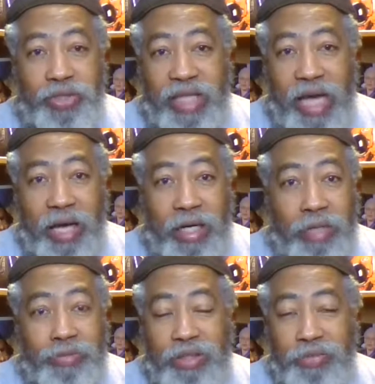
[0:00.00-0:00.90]
Sign
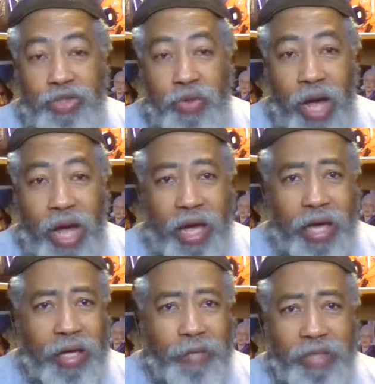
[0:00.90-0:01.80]
up,
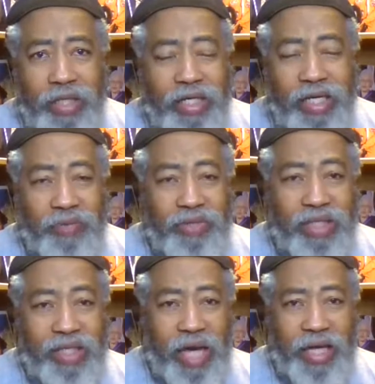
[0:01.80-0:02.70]
subscribe, give us
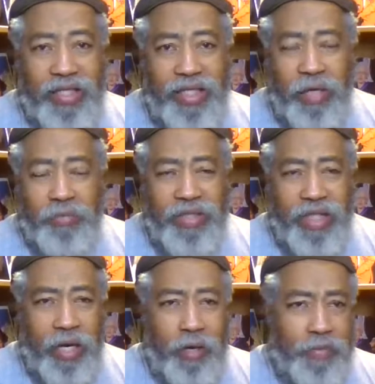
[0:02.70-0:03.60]
a like, thumbs
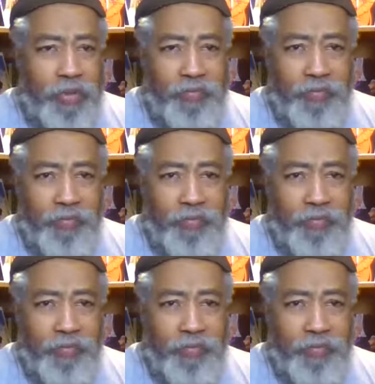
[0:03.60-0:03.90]
up.